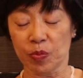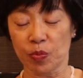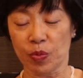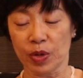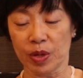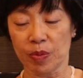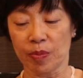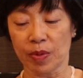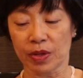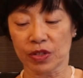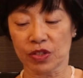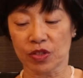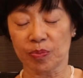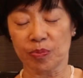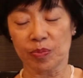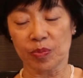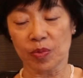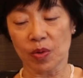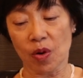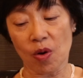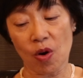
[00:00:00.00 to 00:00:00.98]
we must
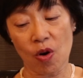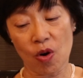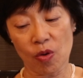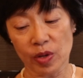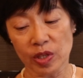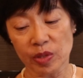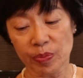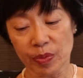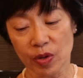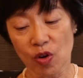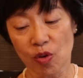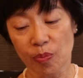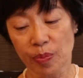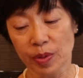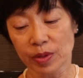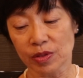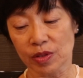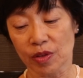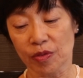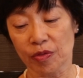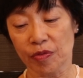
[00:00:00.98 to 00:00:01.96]
always be
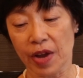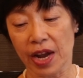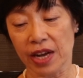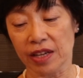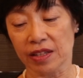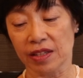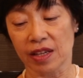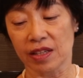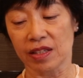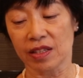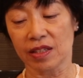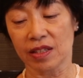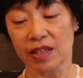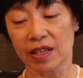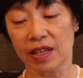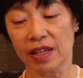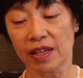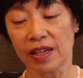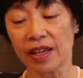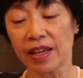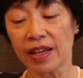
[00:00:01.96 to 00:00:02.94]
open to the fact that
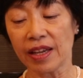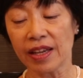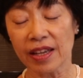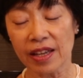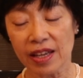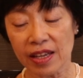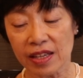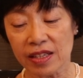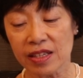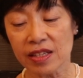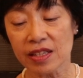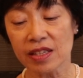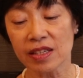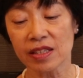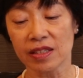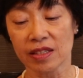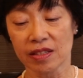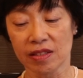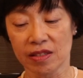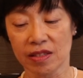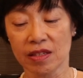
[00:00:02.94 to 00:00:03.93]
any
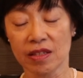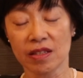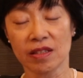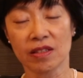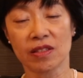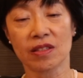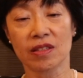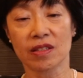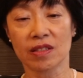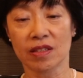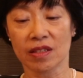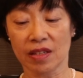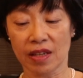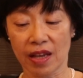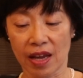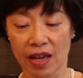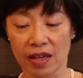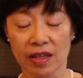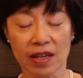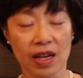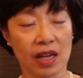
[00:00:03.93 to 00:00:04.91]
disease
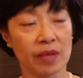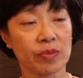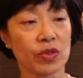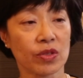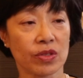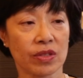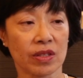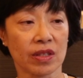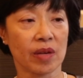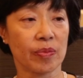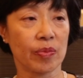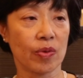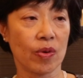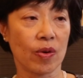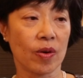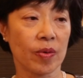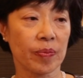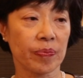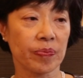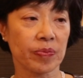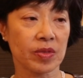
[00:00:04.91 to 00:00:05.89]
can come to
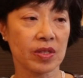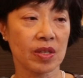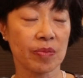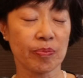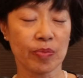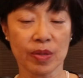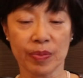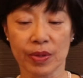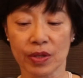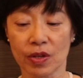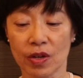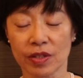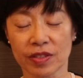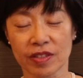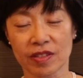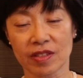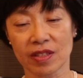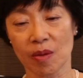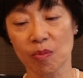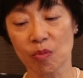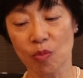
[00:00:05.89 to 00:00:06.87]
Singapore, simply because
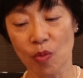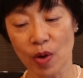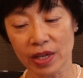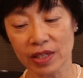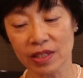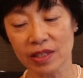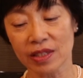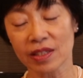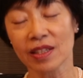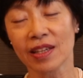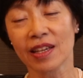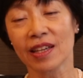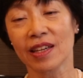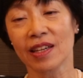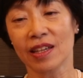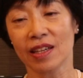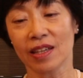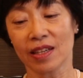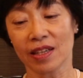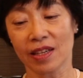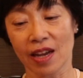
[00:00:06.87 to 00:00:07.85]
someone
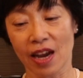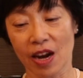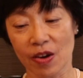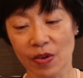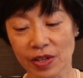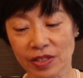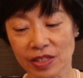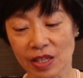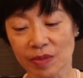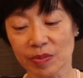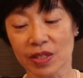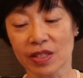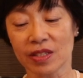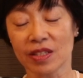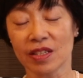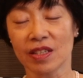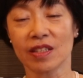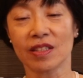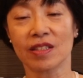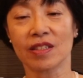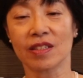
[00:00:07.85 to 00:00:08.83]
carrying some
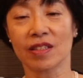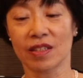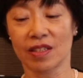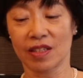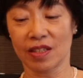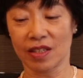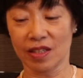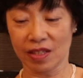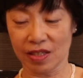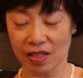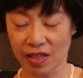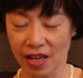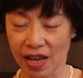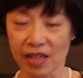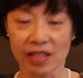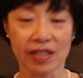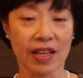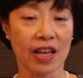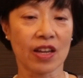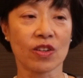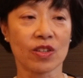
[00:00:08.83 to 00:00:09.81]
disease
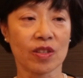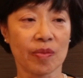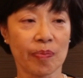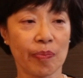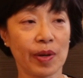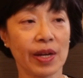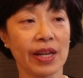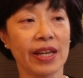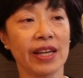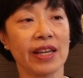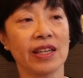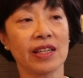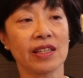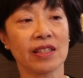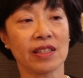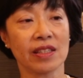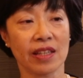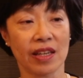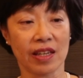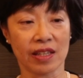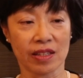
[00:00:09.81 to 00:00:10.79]
can get on a
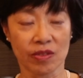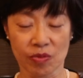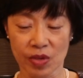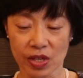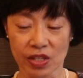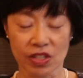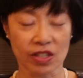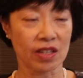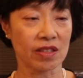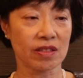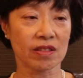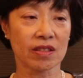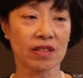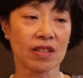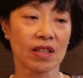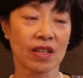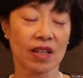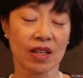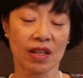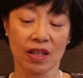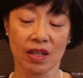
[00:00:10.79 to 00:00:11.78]
plane and reach us.
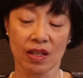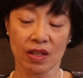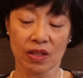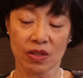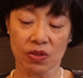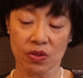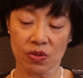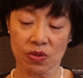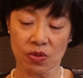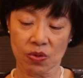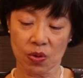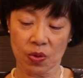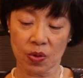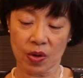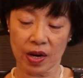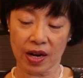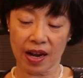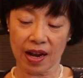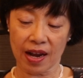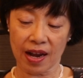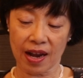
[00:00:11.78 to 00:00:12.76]

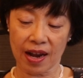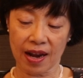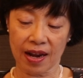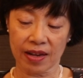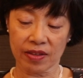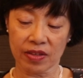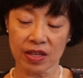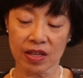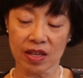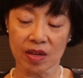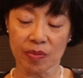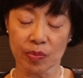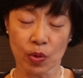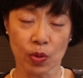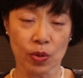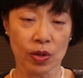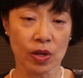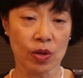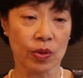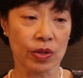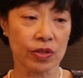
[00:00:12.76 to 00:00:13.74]
So I think
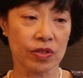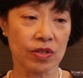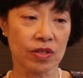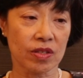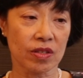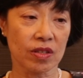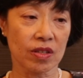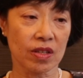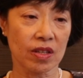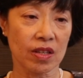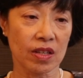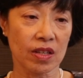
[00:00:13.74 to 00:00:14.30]
Ebola was